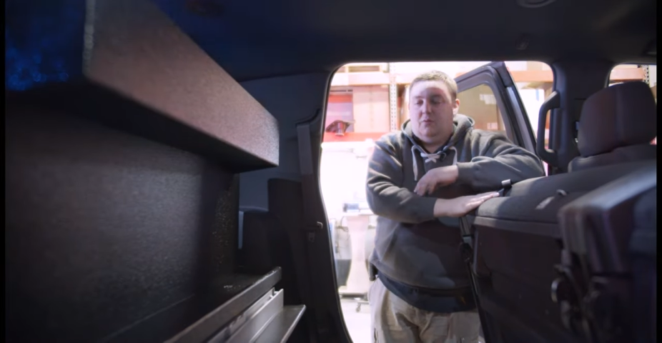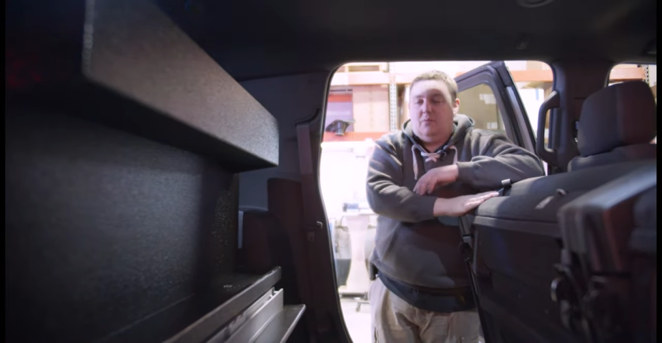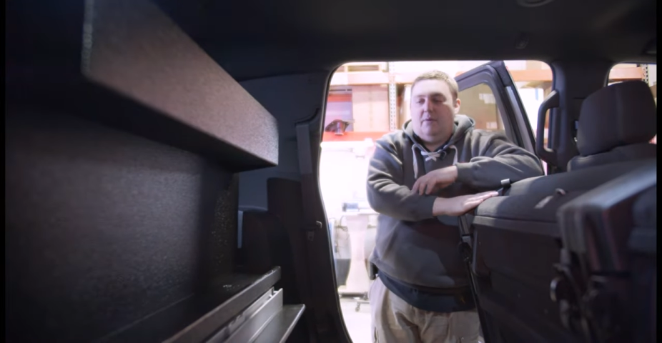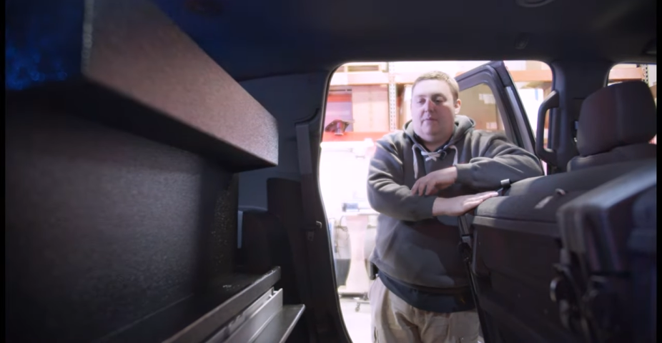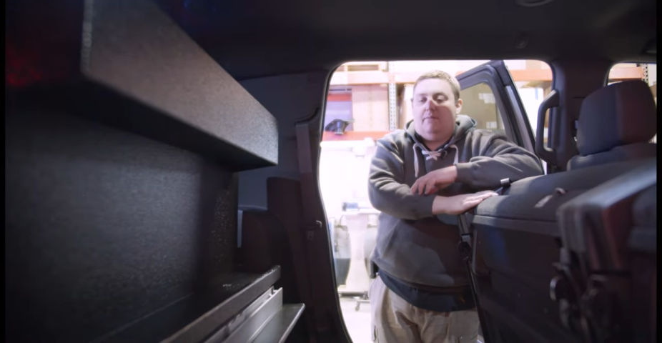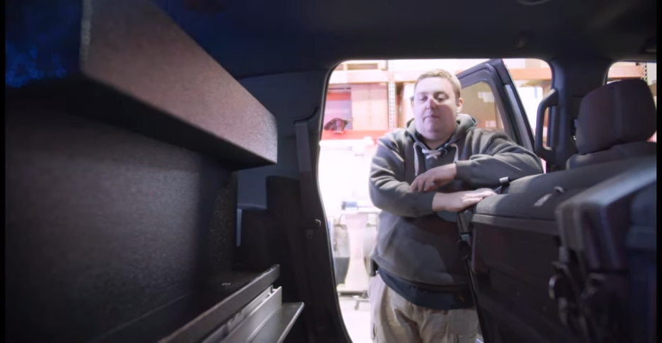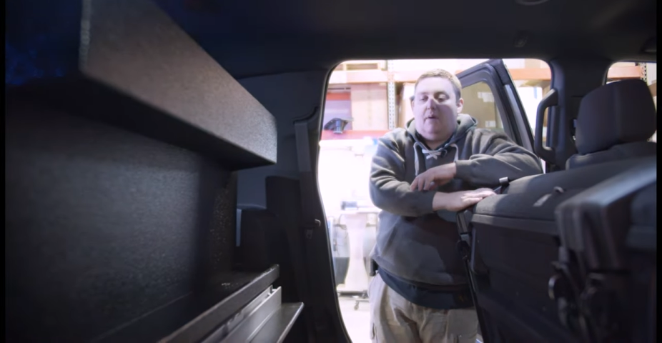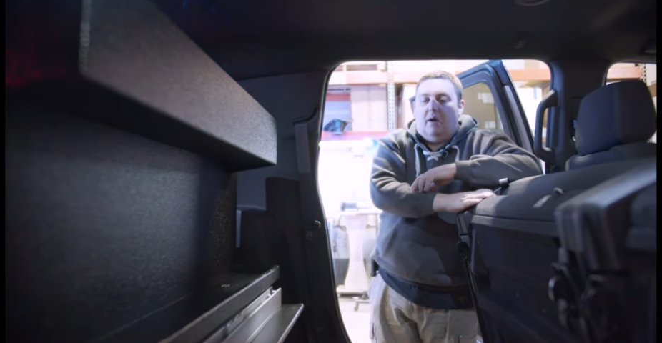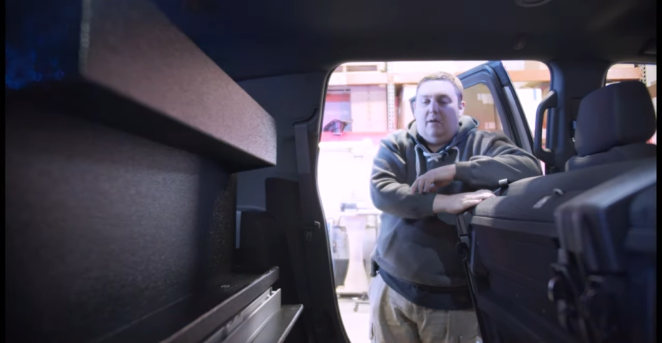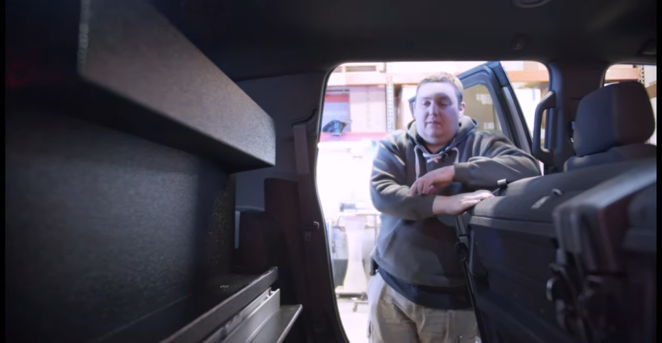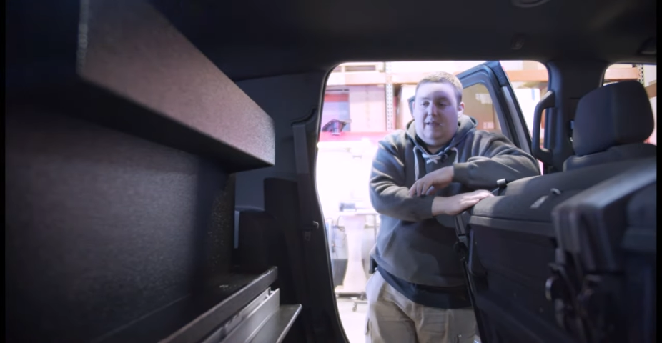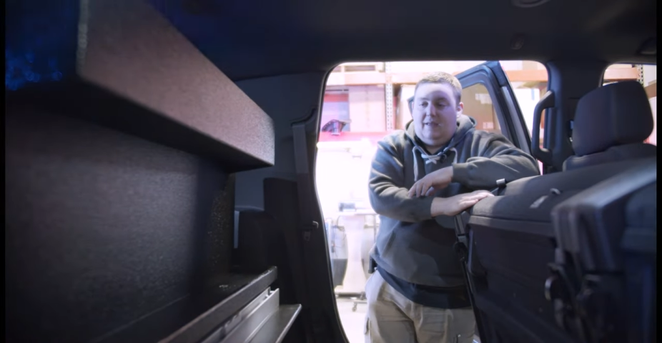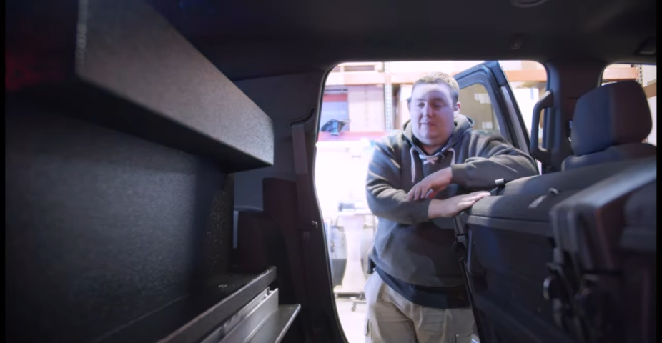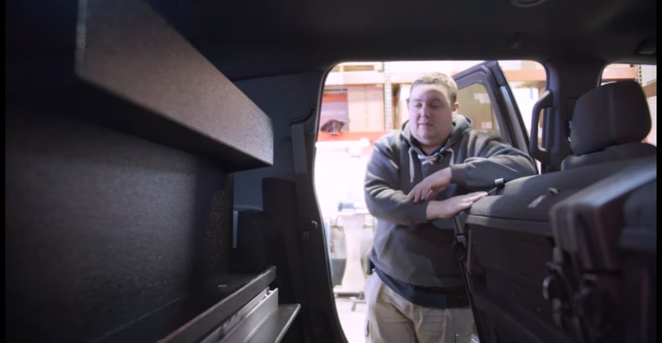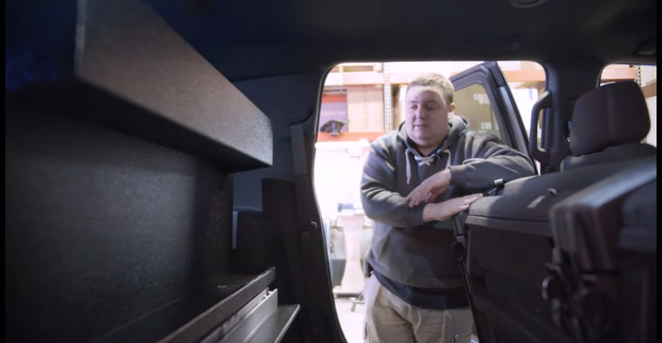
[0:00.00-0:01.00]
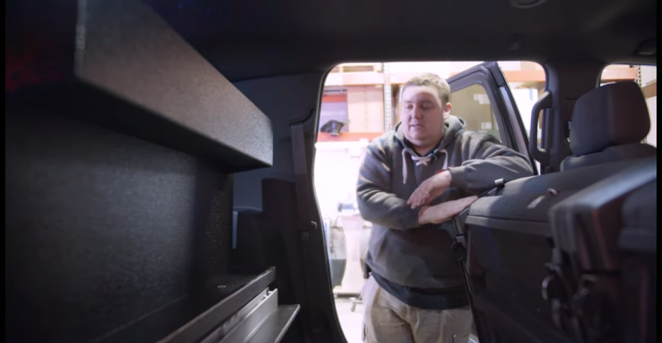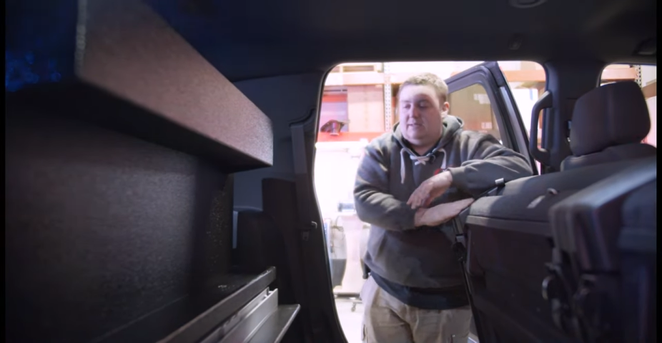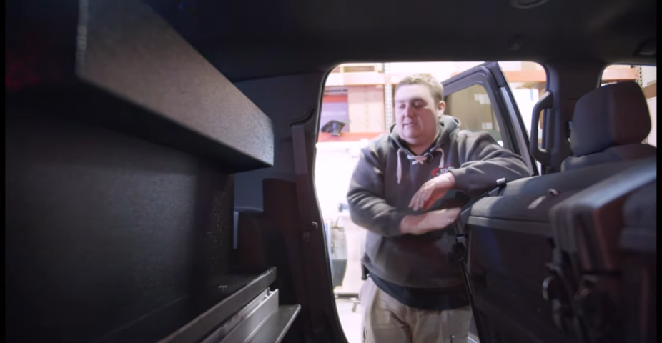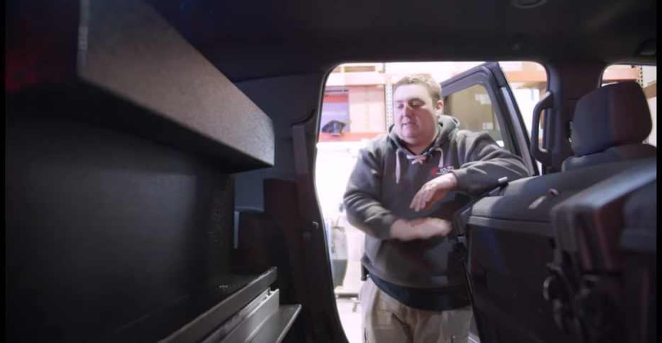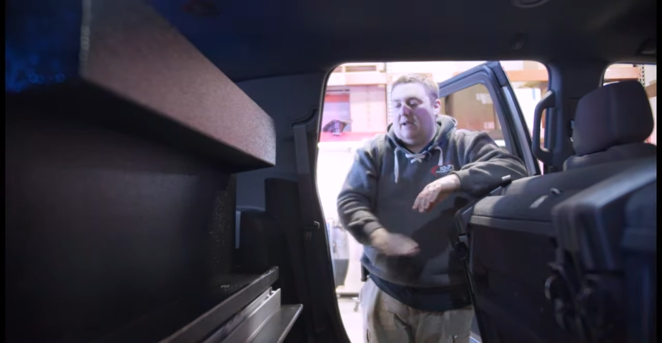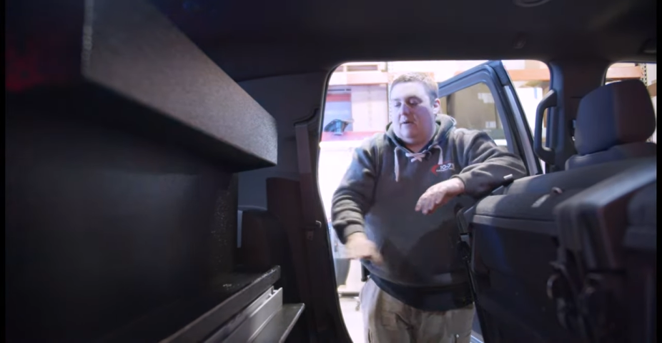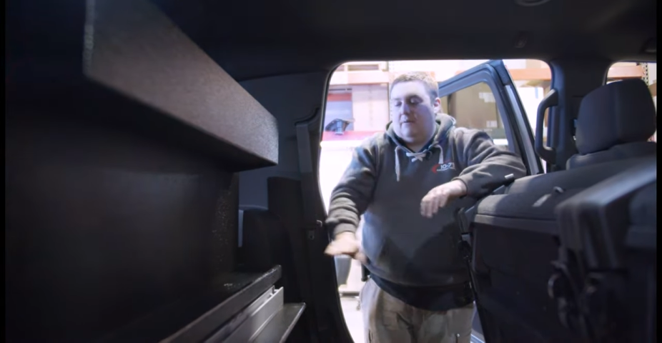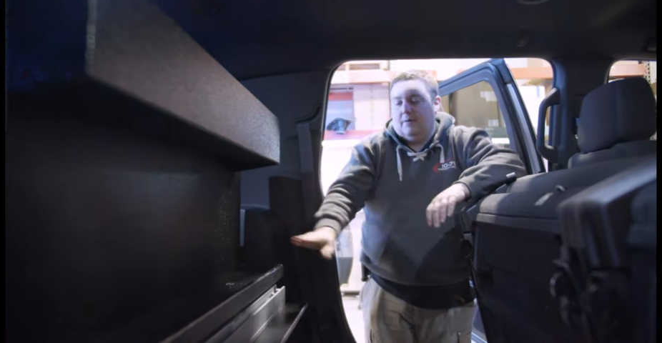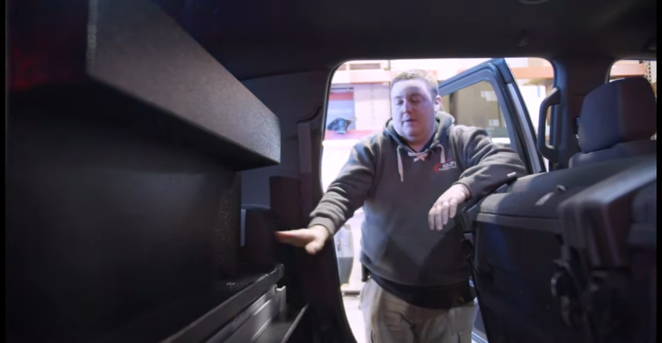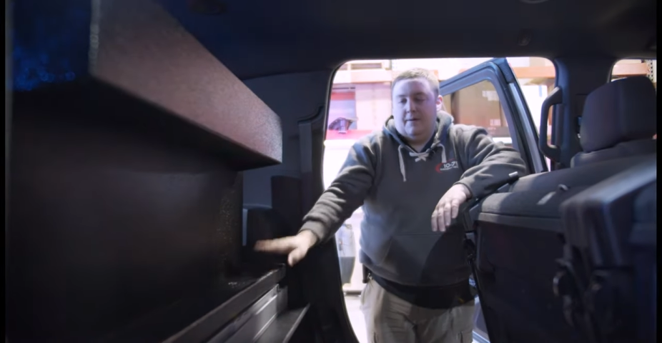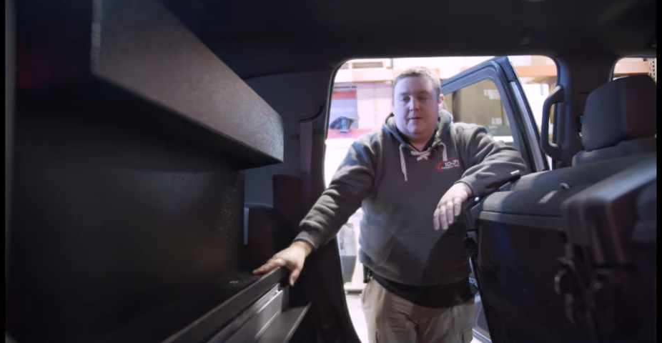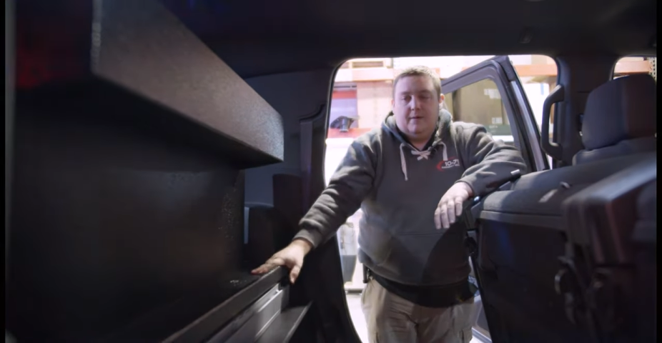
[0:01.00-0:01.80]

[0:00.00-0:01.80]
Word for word: with laying the seats down.